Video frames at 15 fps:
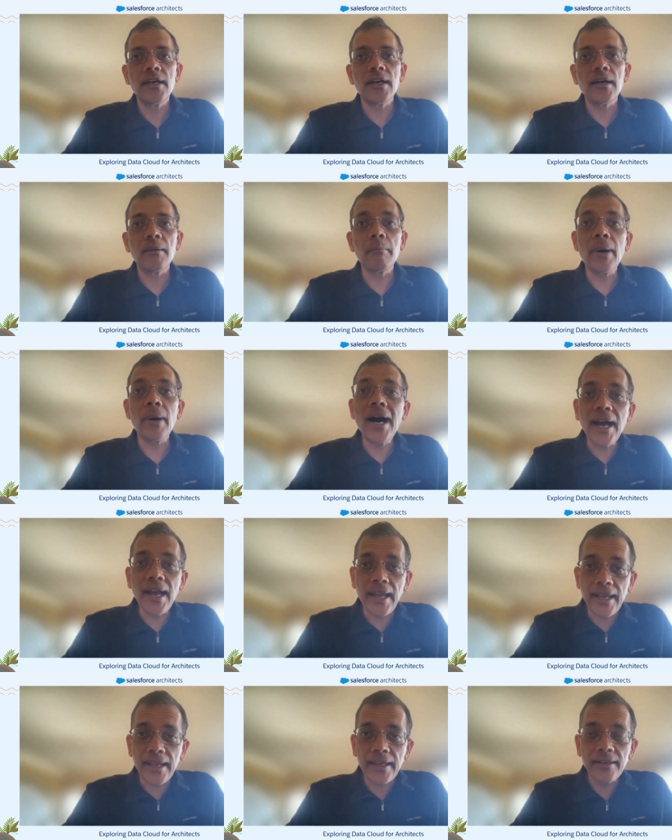uh,
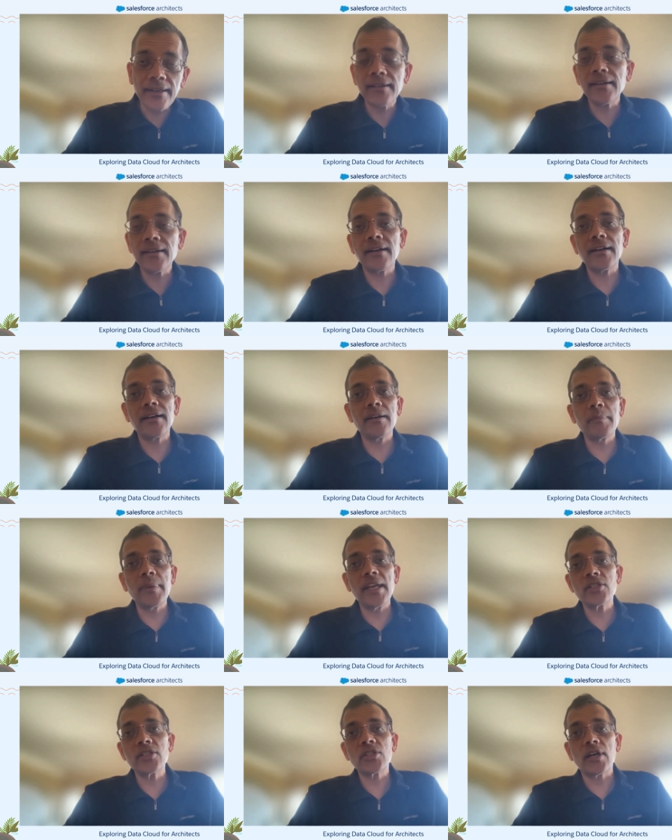buy uh,
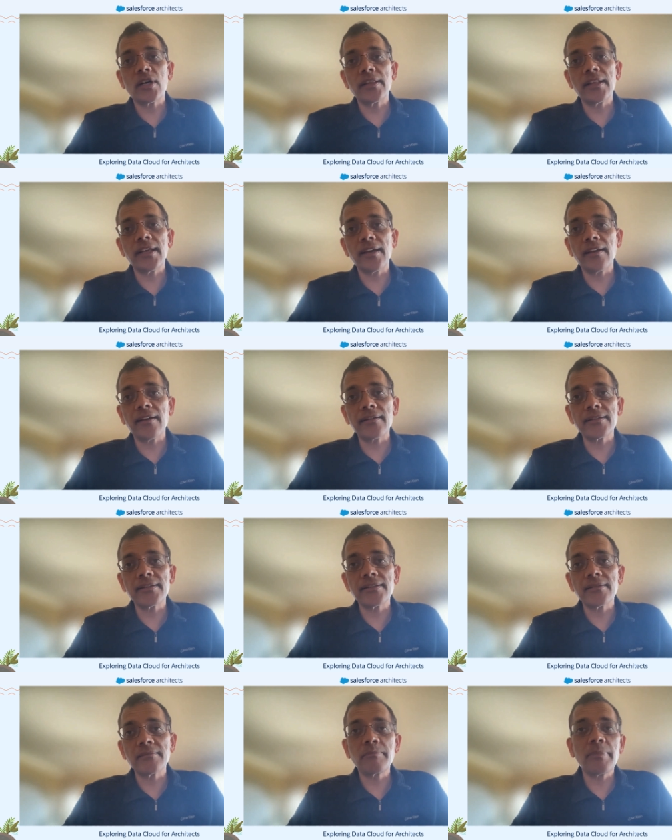based on their
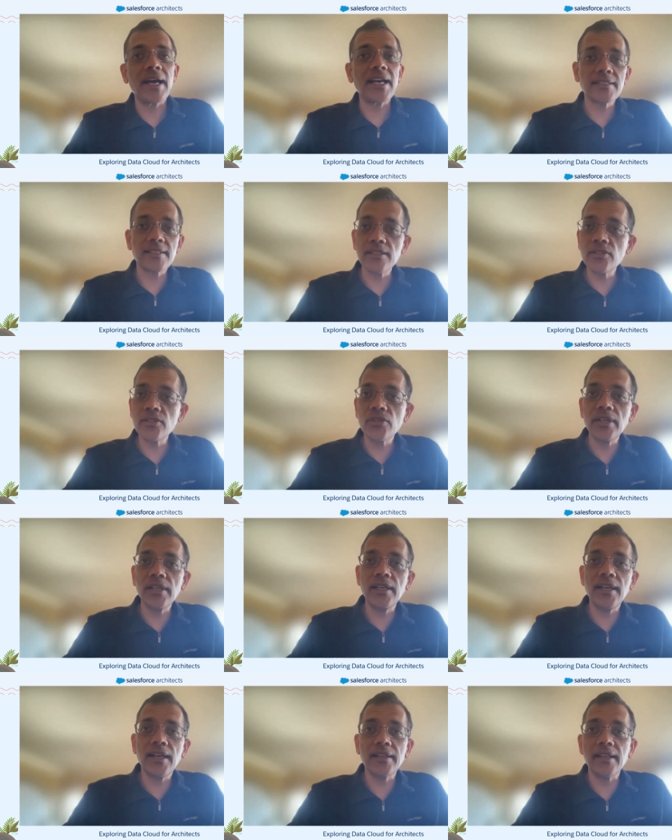past
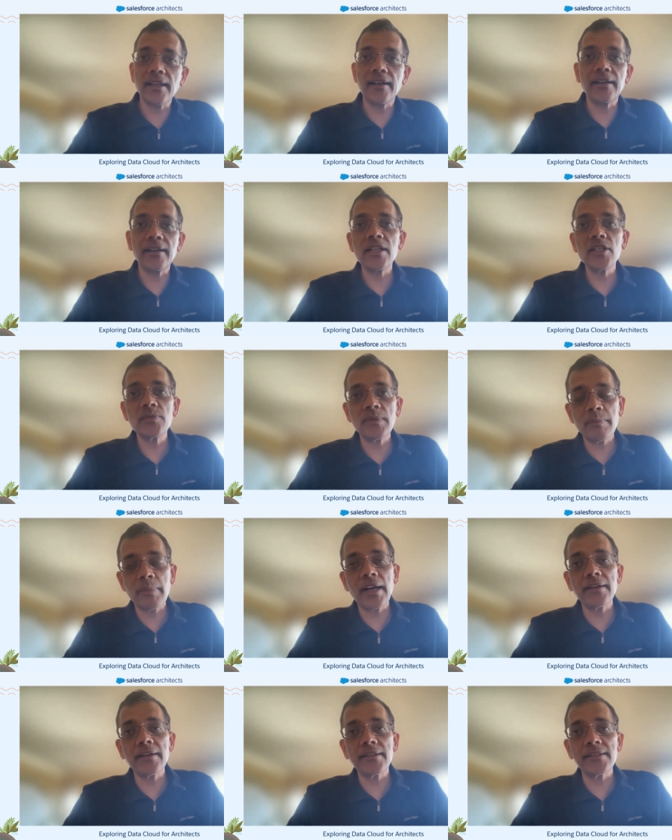history and their engagement
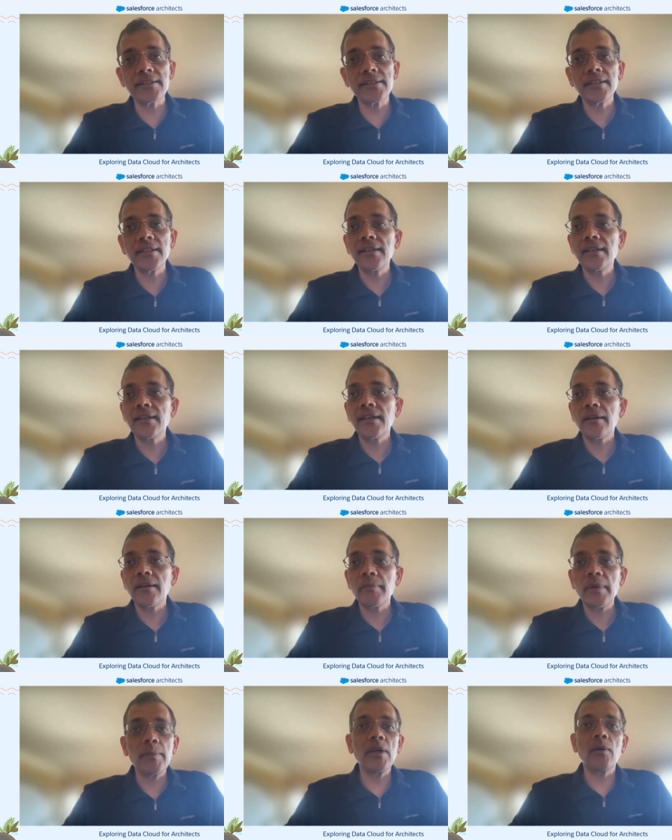patterns.
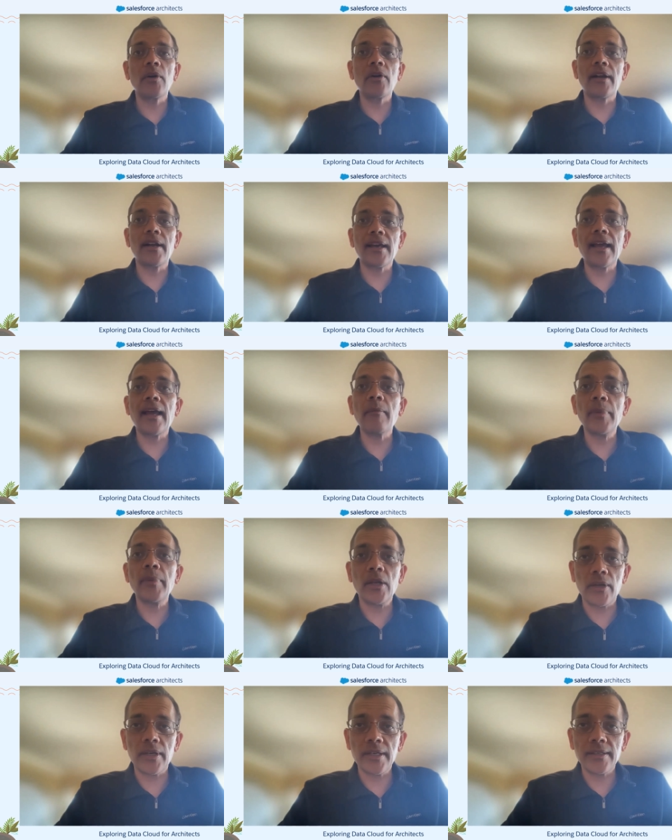Maybe I want to run a
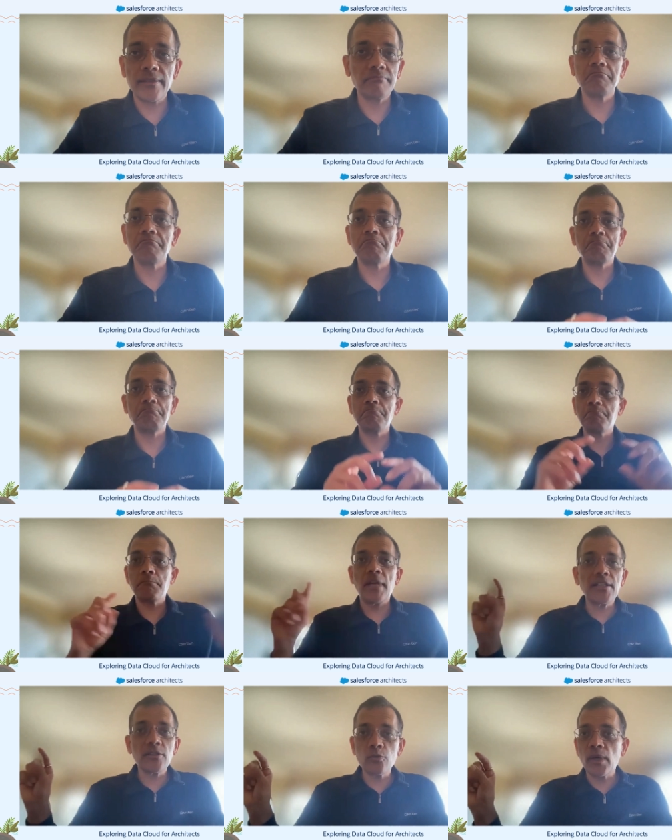campaign on it.
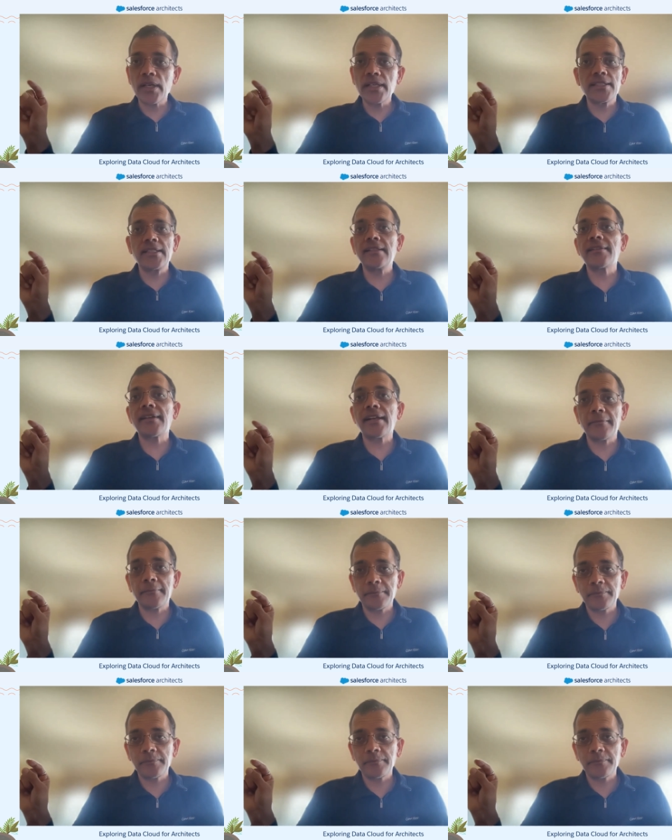That's one steel thread,